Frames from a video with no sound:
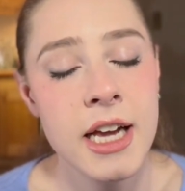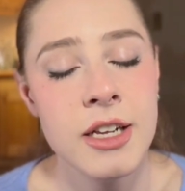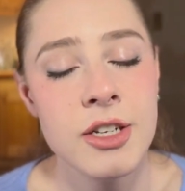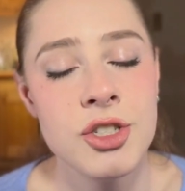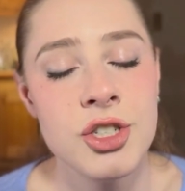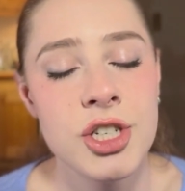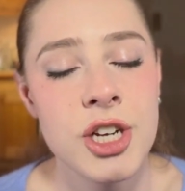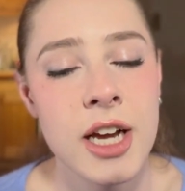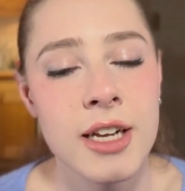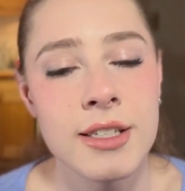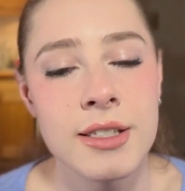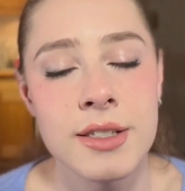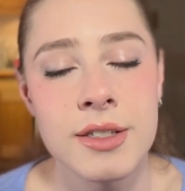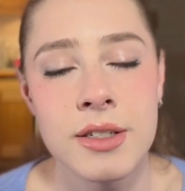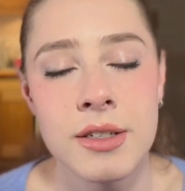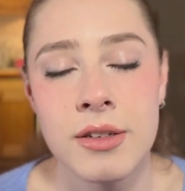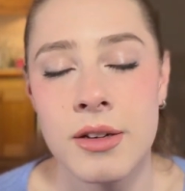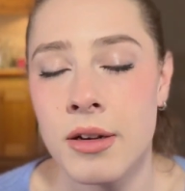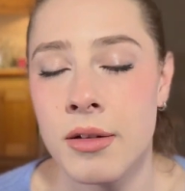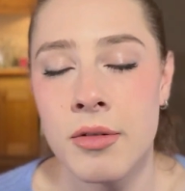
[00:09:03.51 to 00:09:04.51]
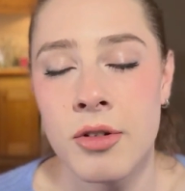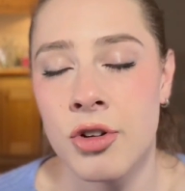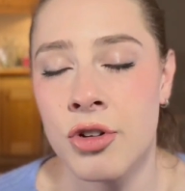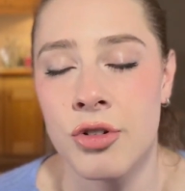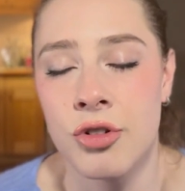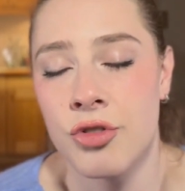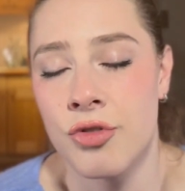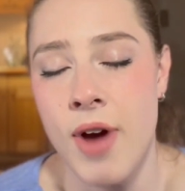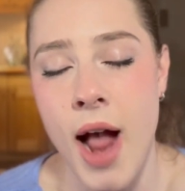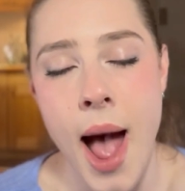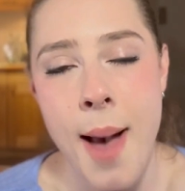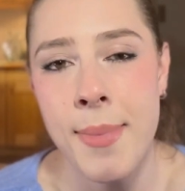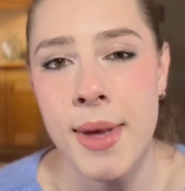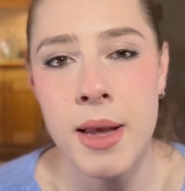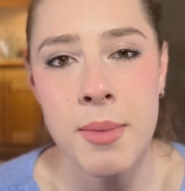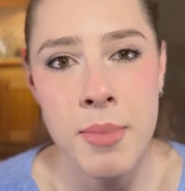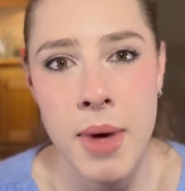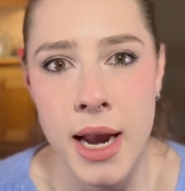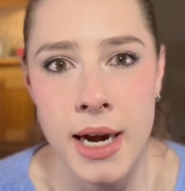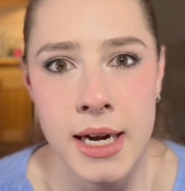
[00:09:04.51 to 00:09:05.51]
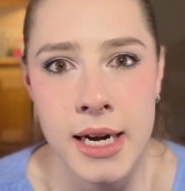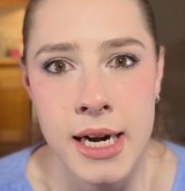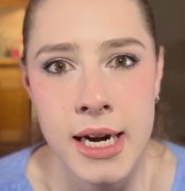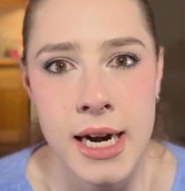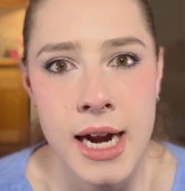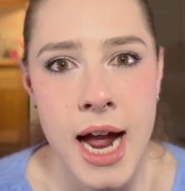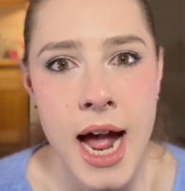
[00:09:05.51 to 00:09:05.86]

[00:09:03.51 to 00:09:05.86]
just grabbing money